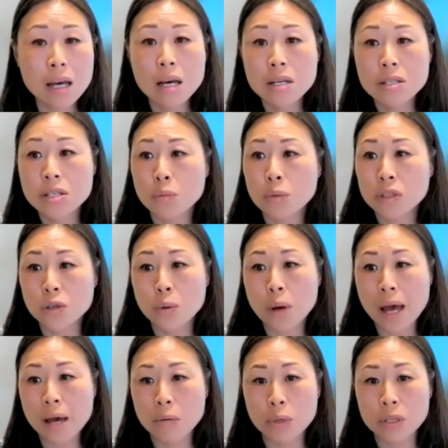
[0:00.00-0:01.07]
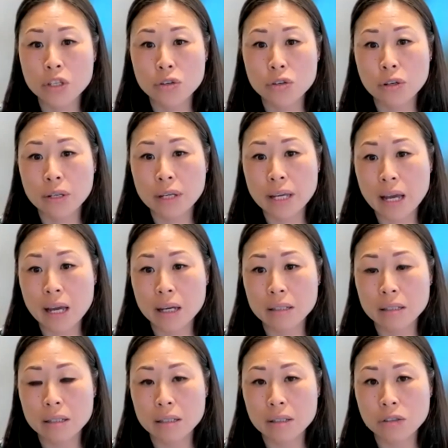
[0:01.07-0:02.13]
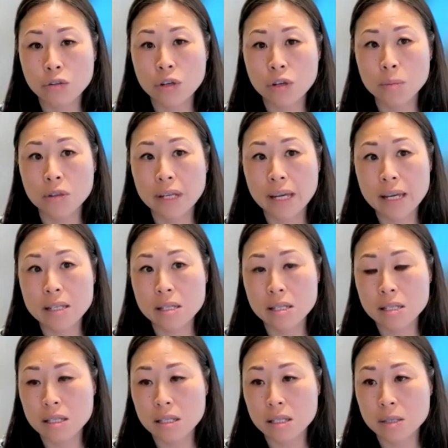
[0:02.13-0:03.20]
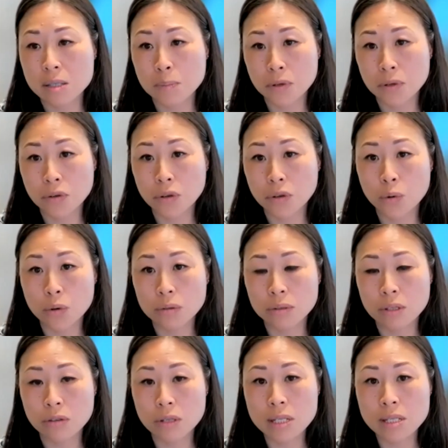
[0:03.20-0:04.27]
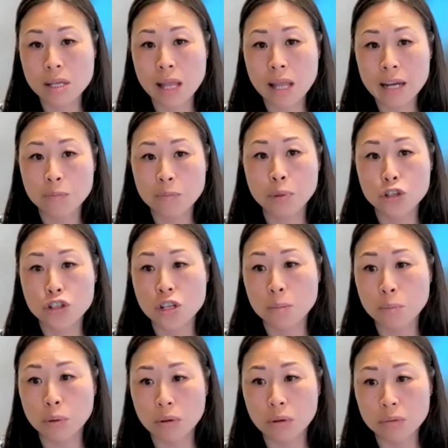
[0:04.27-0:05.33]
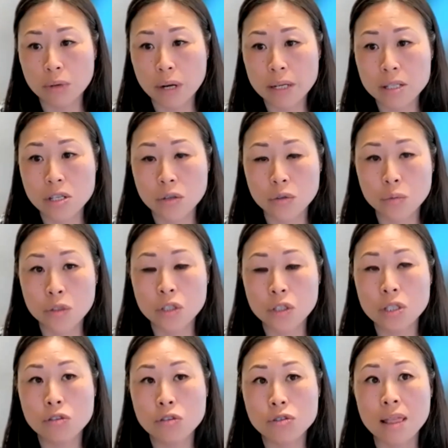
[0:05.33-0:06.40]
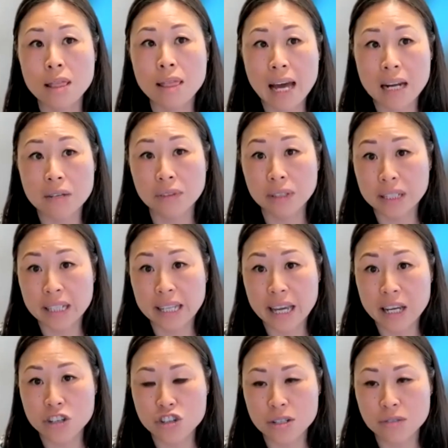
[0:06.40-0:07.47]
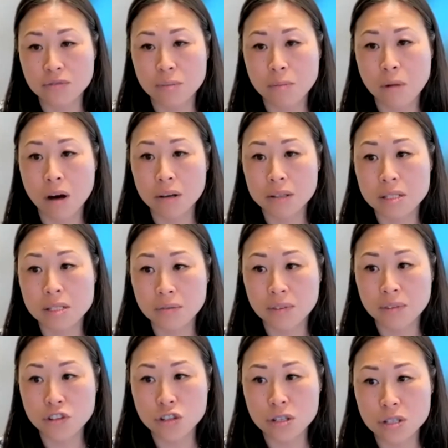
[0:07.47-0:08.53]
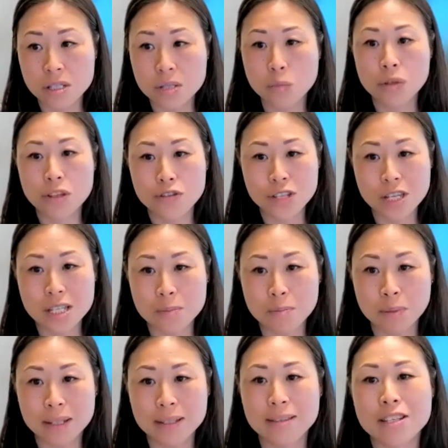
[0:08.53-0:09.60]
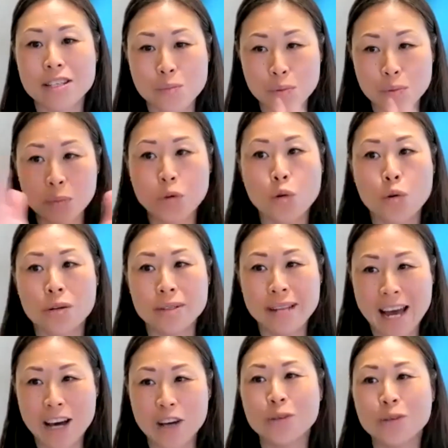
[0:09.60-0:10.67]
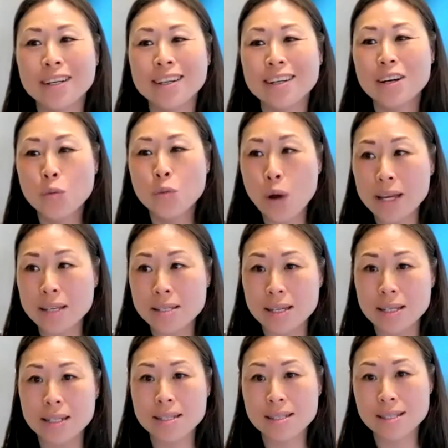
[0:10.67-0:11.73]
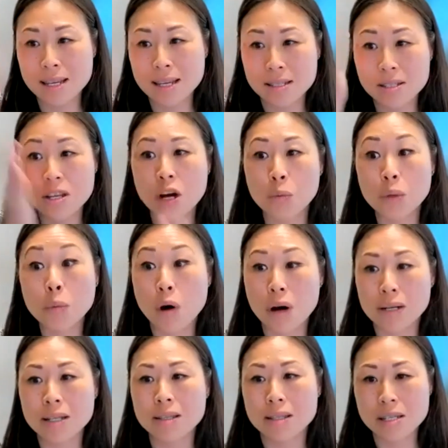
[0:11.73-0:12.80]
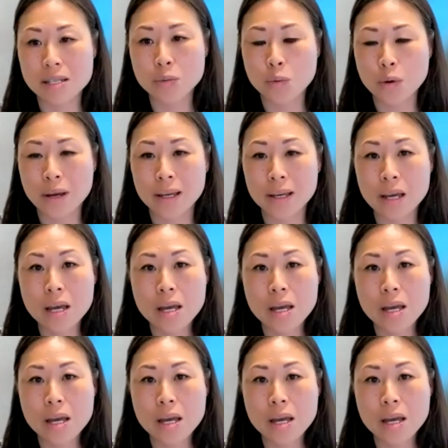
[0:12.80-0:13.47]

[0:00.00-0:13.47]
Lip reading: So when you're looking at criminal cases in the Superior Court, there is a lot of push and pull, right? So there's a lot of litigation from all the divisions. When there's a split, the Supreme Court now weighs in and says, no, we want it this way.